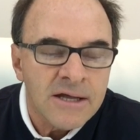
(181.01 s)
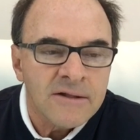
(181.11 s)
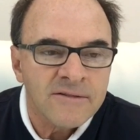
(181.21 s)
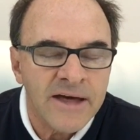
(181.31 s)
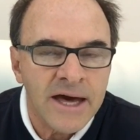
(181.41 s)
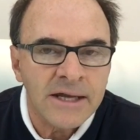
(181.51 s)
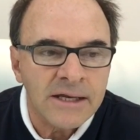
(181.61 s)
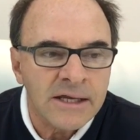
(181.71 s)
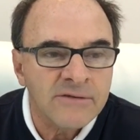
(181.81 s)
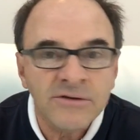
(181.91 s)
that
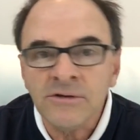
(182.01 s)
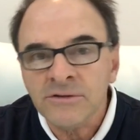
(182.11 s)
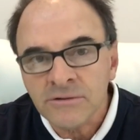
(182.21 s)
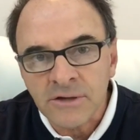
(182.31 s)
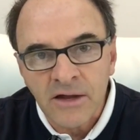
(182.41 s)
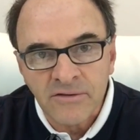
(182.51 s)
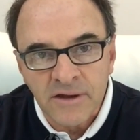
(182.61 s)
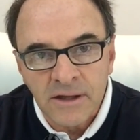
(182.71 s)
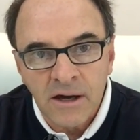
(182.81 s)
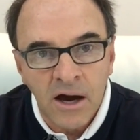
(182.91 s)
if you do
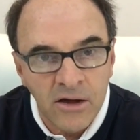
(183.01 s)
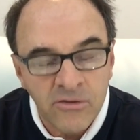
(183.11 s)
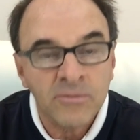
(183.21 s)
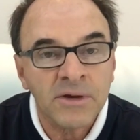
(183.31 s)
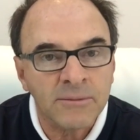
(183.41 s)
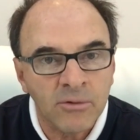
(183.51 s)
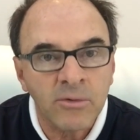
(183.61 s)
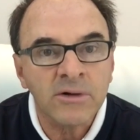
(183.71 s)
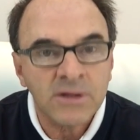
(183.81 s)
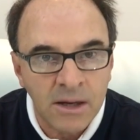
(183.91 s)
nothing, other people
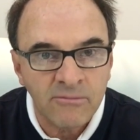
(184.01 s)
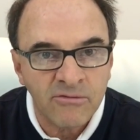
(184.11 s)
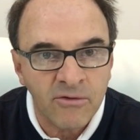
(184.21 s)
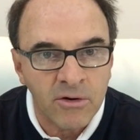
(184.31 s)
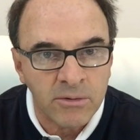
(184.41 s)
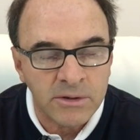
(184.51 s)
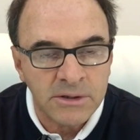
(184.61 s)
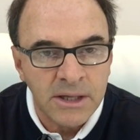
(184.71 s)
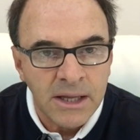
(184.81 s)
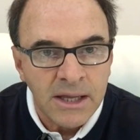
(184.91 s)
will come forward
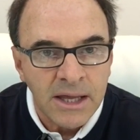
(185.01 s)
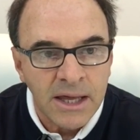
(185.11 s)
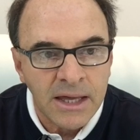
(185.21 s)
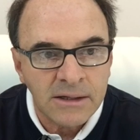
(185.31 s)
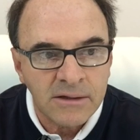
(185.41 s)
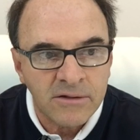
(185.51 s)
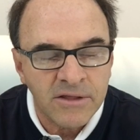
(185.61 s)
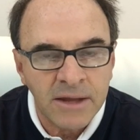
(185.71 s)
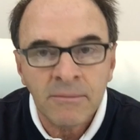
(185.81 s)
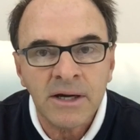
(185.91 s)
and
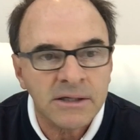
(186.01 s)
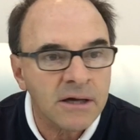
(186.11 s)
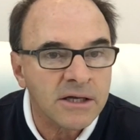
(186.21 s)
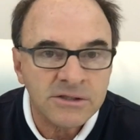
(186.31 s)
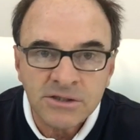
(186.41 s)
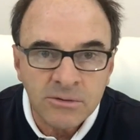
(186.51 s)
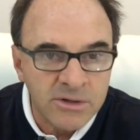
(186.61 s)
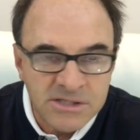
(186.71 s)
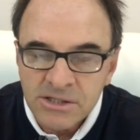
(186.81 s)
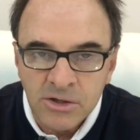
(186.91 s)
they might not do
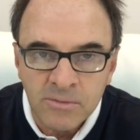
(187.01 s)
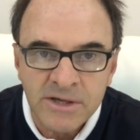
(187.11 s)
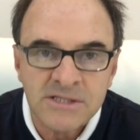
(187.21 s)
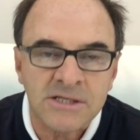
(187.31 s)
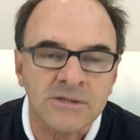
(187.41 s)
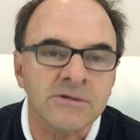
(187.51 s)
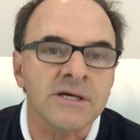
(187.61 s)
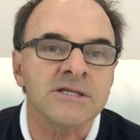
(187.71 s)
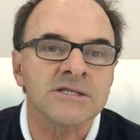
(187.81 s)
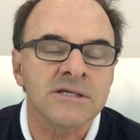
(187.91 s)
what's in your best
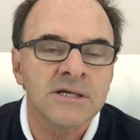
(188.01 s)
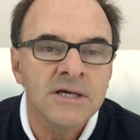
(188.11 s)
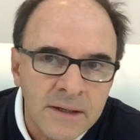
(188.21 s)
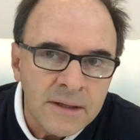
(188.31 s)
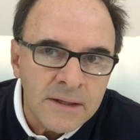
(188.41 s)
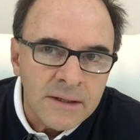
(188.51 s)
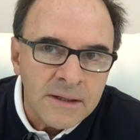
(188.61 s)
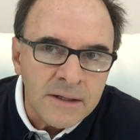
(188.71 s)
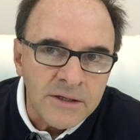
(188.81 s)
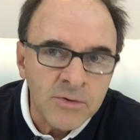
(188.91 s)
interest.
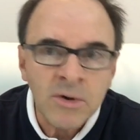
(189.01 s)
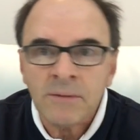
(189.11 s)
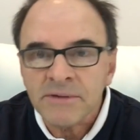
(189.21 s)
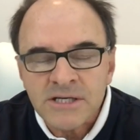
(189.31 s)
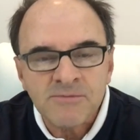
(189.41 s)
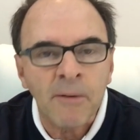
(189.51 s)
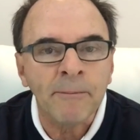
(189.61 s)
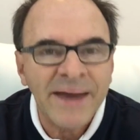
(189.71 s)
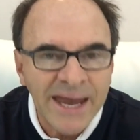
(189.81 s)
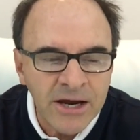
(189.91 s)
You want to be as
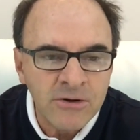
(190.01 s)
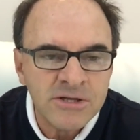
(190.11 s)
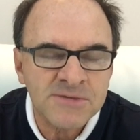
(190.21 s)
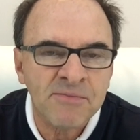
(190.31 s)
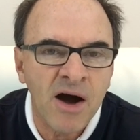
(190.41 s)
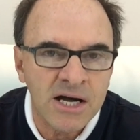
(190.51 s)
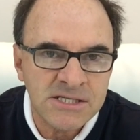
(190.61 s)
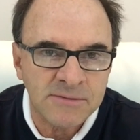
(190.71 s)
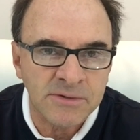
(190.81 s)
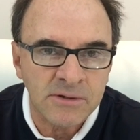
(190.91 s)
prepared as
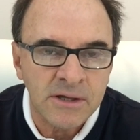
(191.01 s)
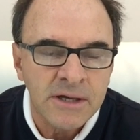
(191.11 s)
possible.